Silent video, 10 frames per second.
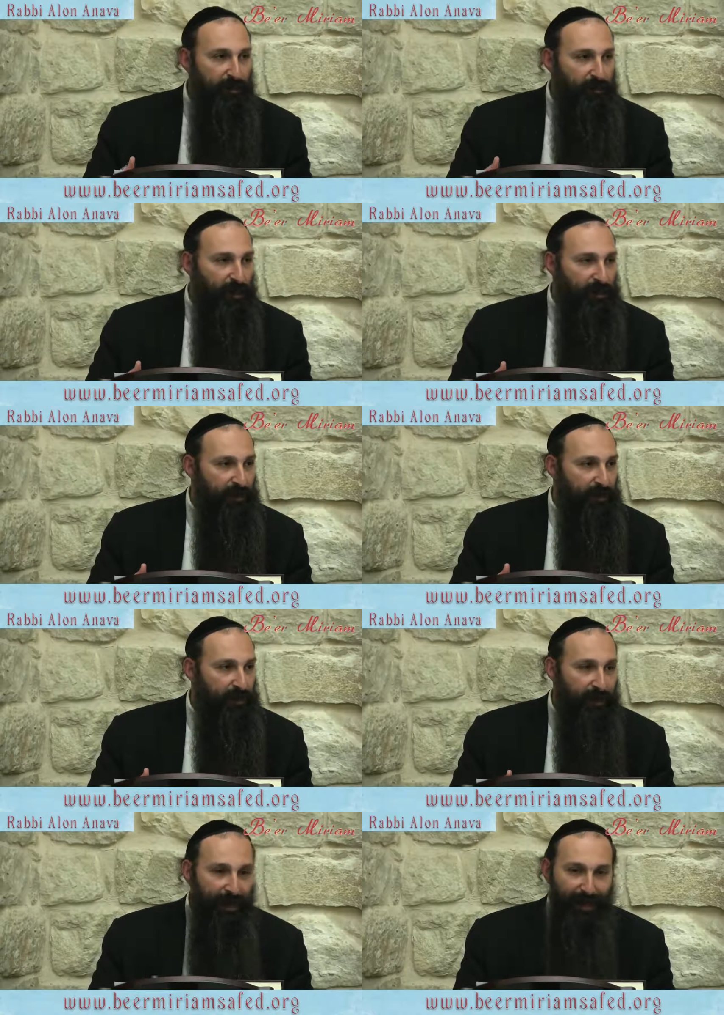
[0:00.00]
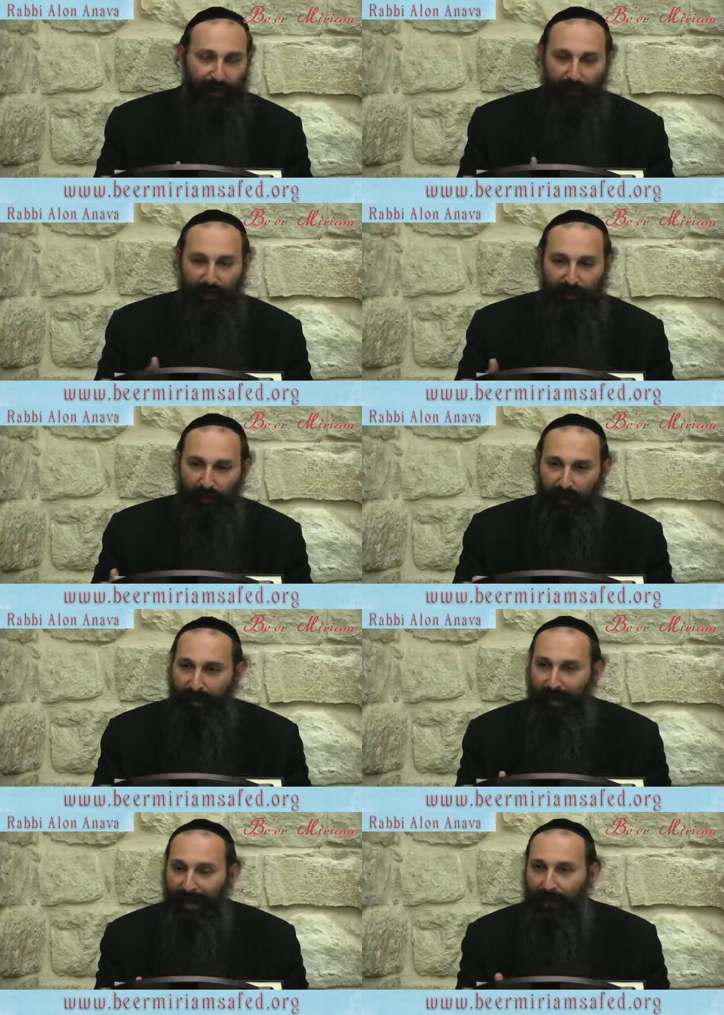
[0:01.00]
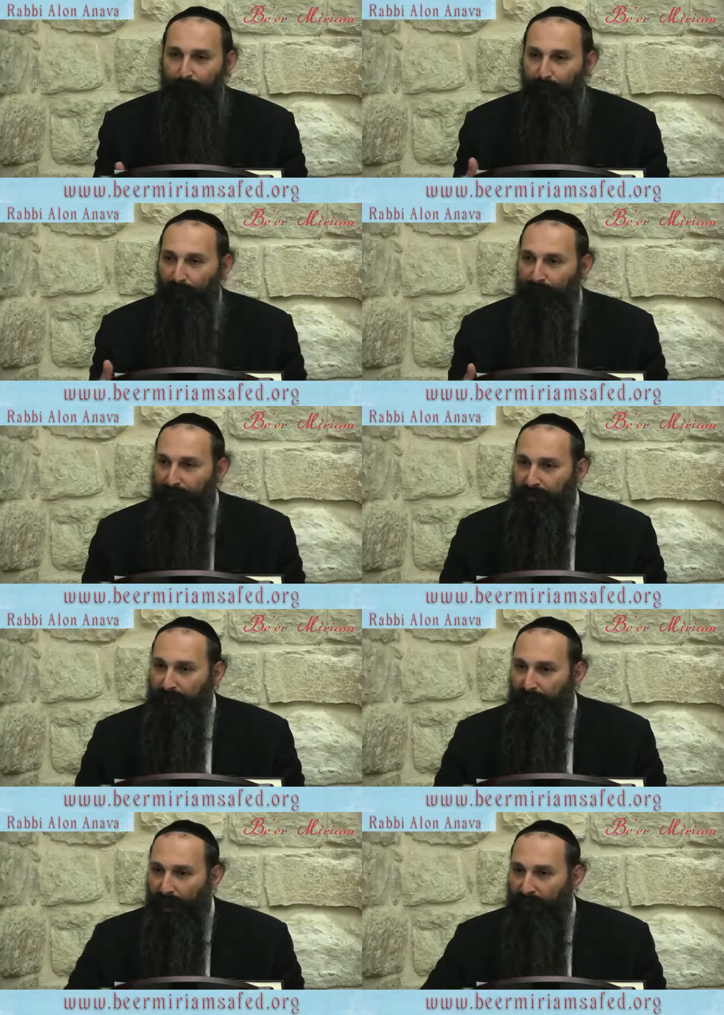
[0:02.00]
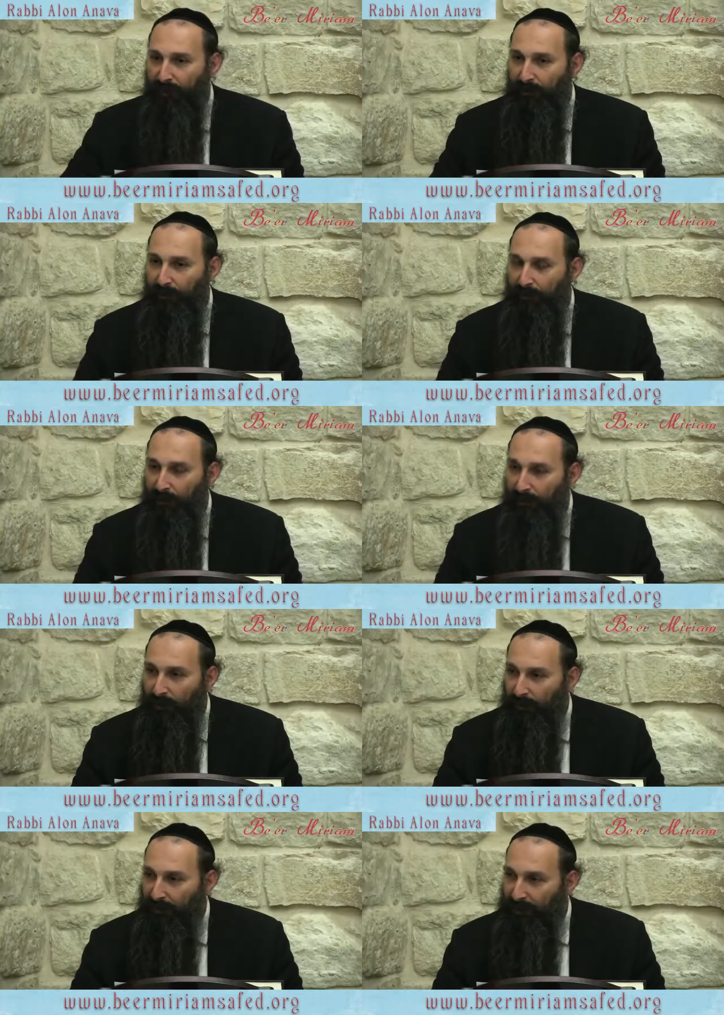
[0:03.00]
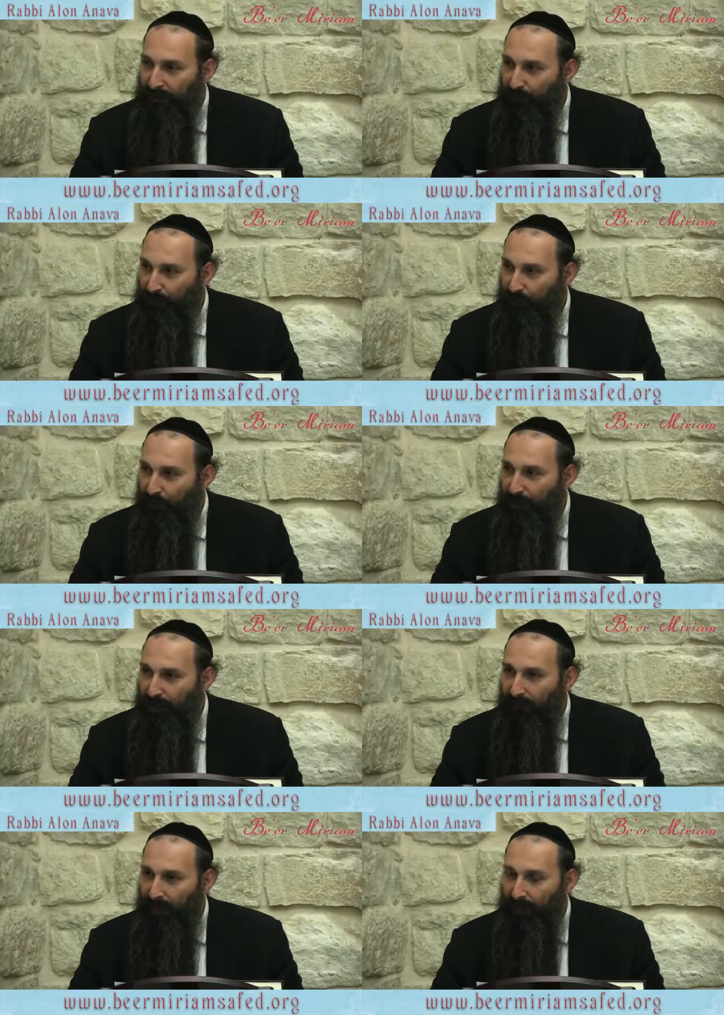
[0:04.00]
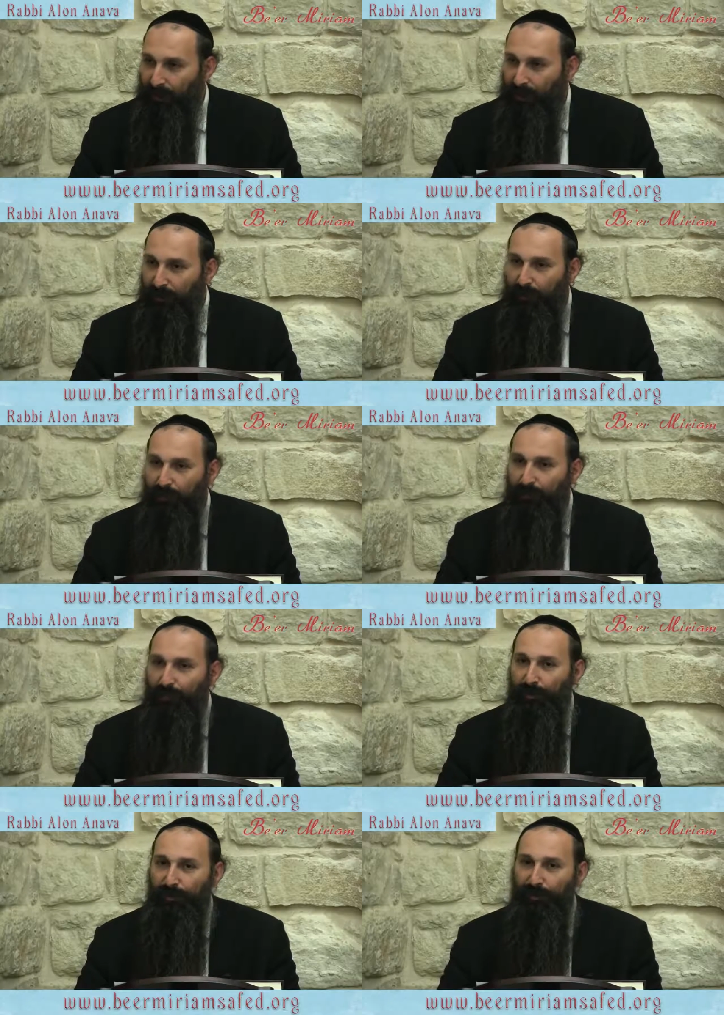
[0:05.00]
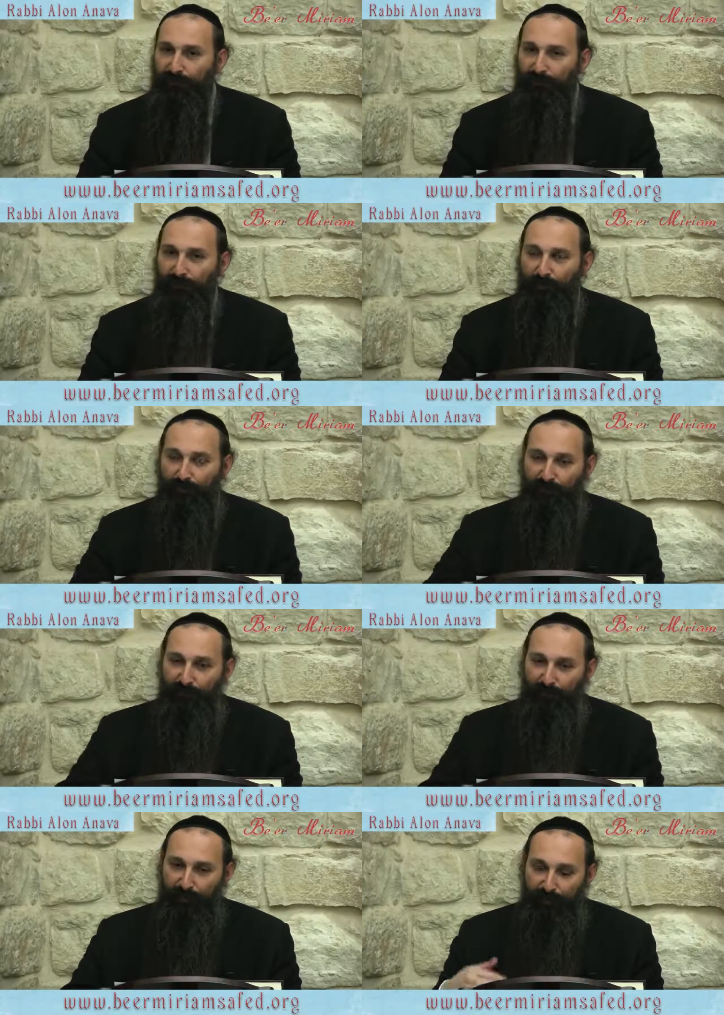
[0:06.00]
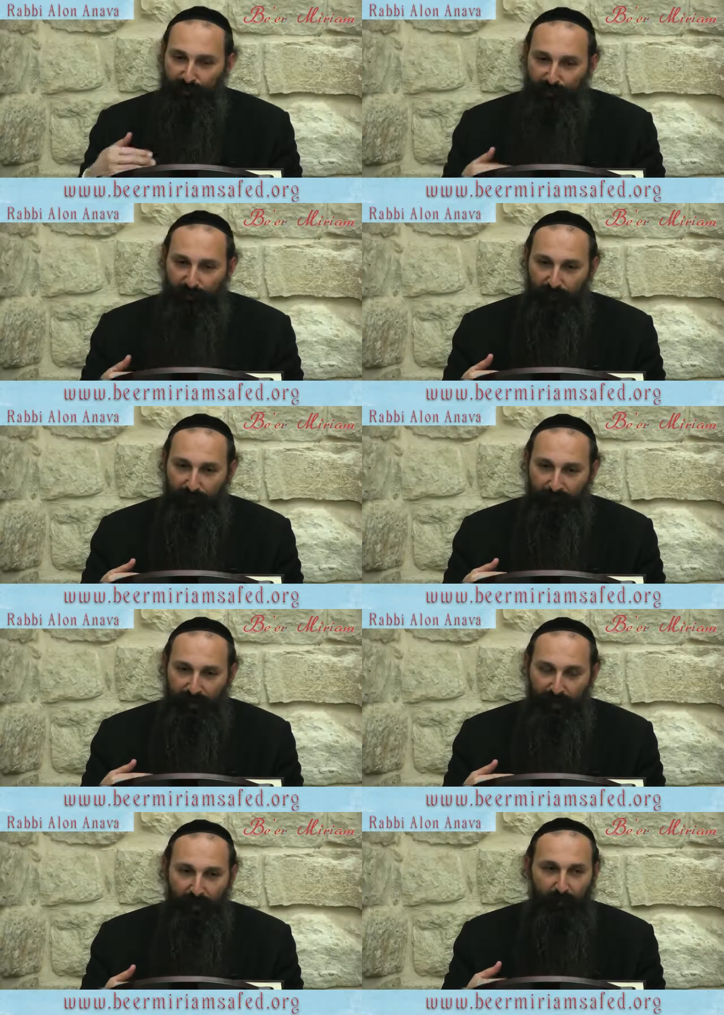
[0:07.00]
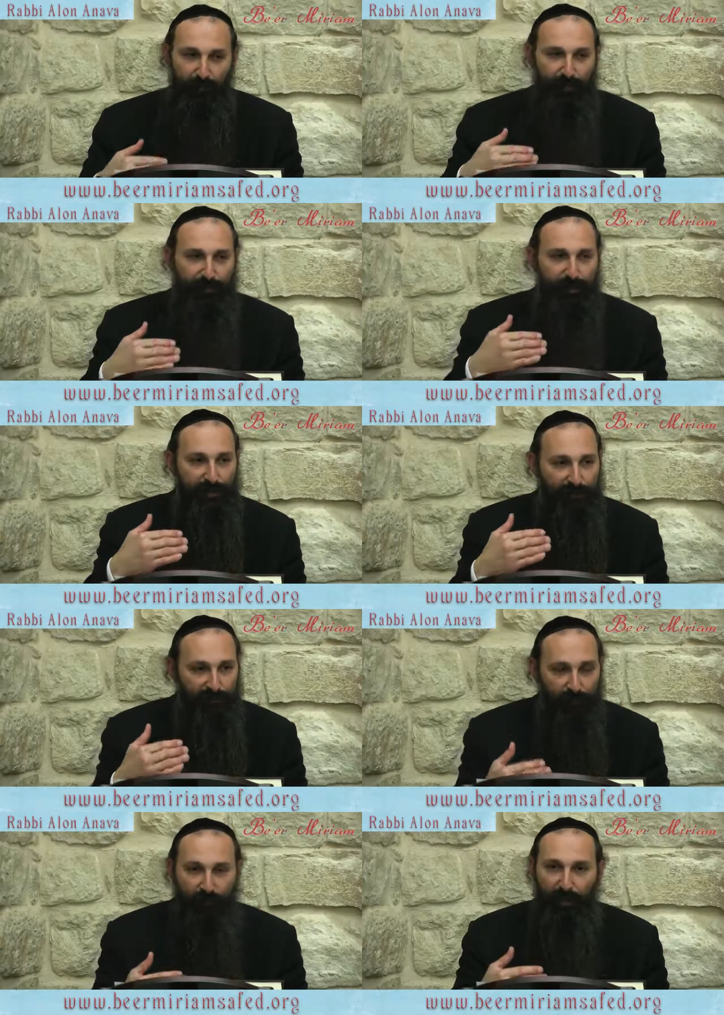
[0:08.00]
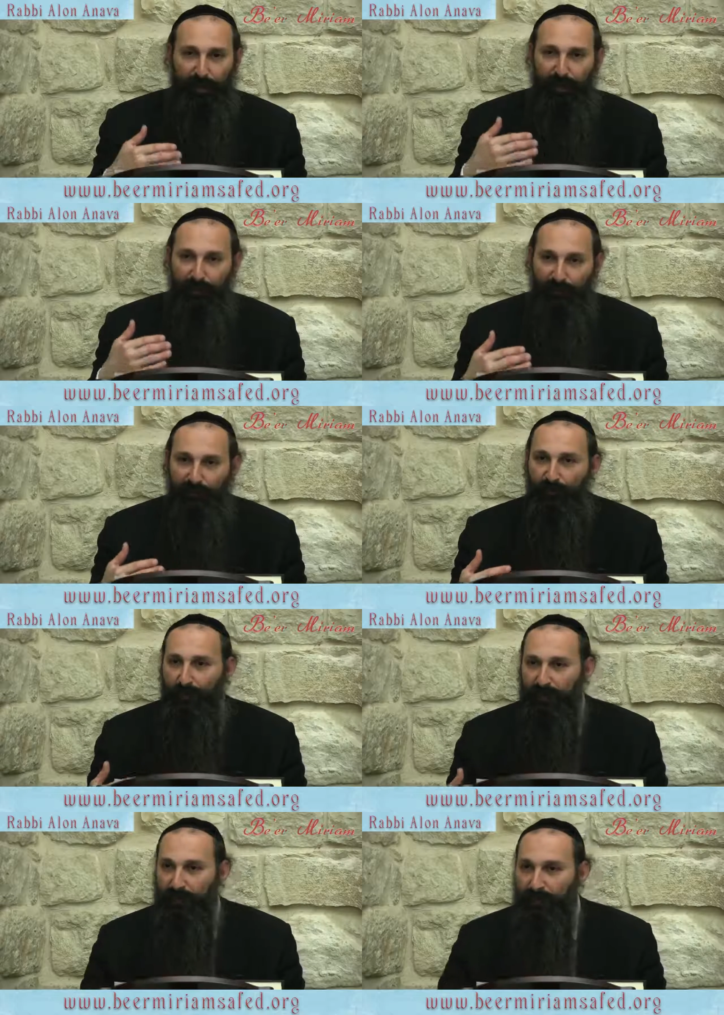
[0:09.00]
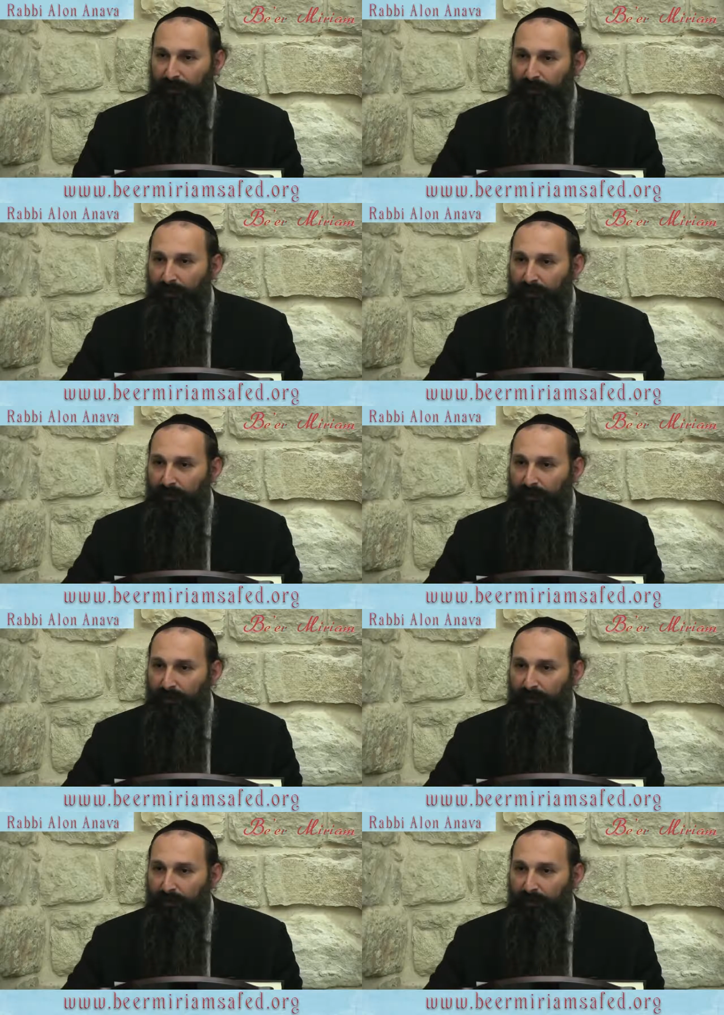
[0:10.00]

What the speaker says: that in anywhere, in any part of these practical things that we're talking about, you can only do it if you, first of all, bring yourself to a place of humility.